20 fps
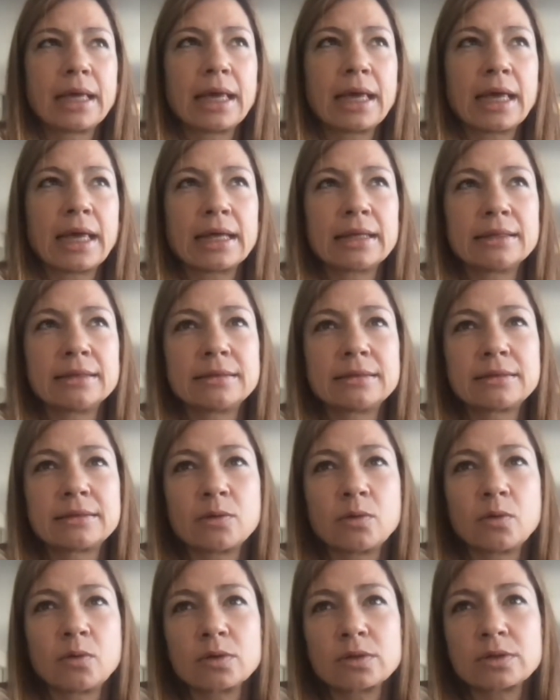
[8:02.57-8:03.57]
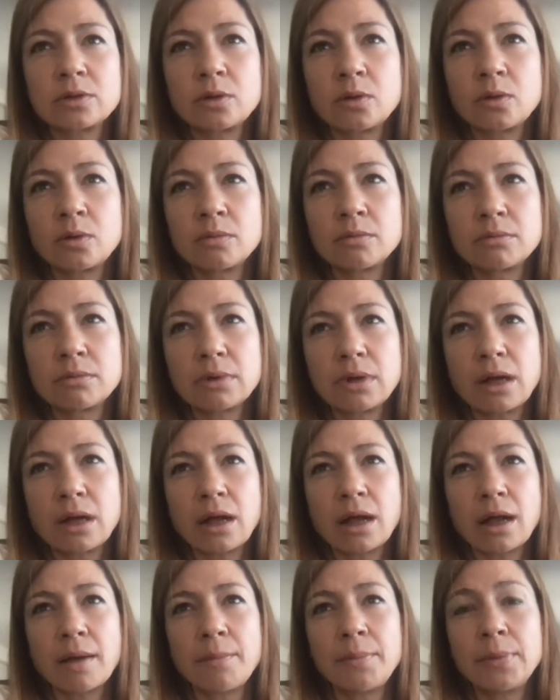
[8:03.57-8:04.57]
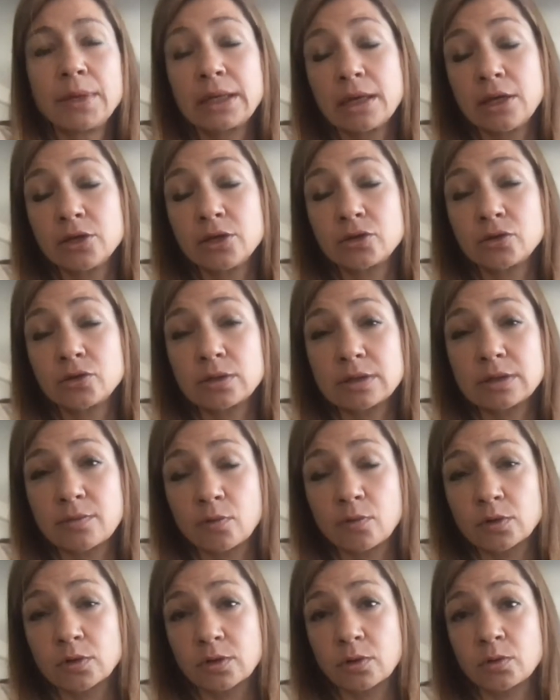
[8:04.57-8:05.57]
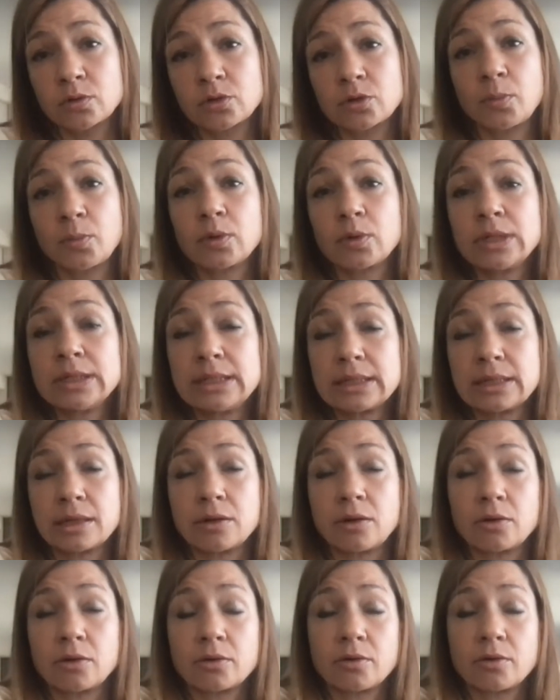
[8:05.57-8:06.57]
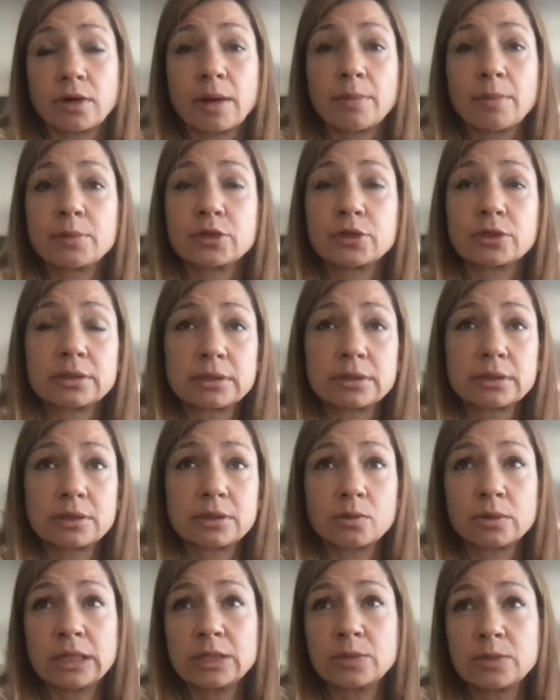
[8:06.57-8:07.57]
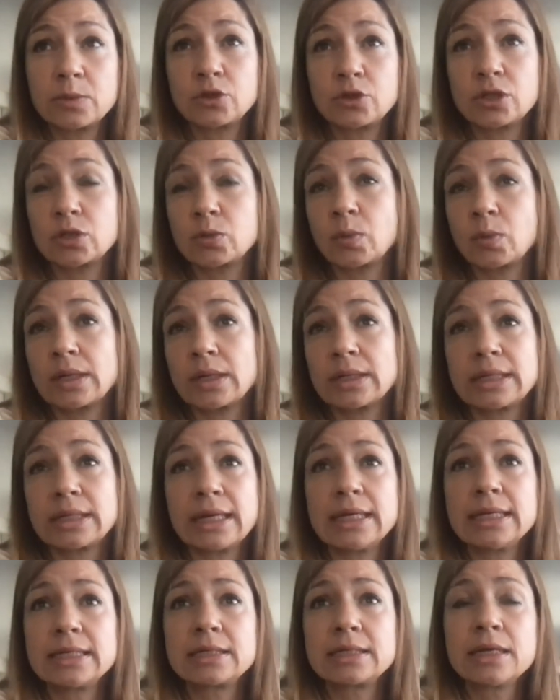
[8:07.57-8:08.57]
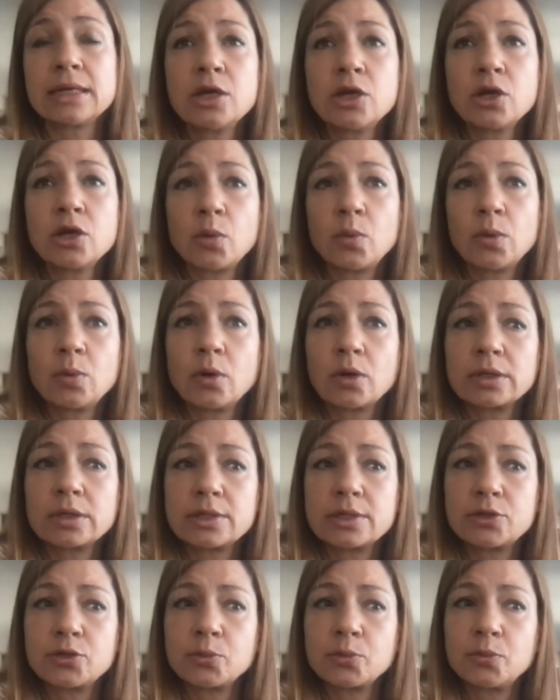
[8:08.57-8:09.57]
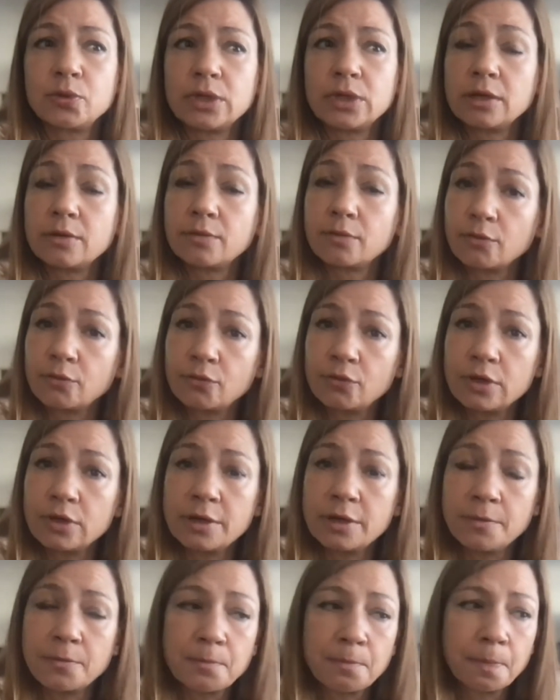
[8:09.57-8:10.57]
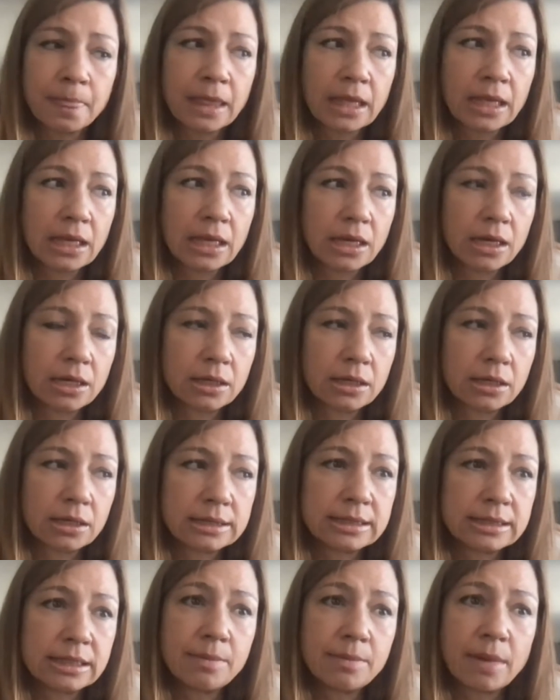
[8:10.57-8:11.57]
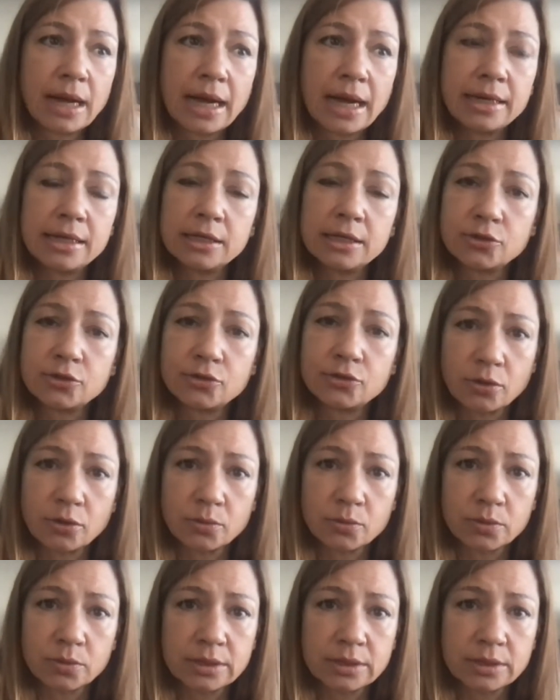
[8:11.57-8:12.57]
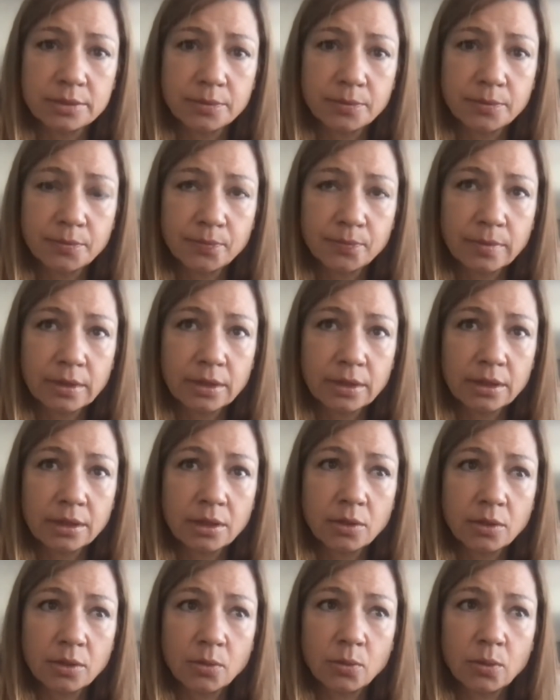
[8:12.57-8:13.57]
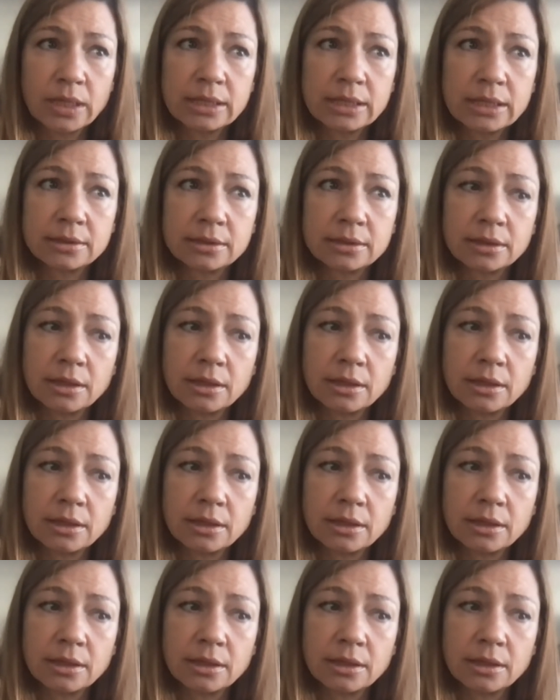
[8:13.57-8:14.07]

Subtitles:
and also a big issue is, of course, also political or corruption. So this was just one case. We wanted to bring for free demining drones with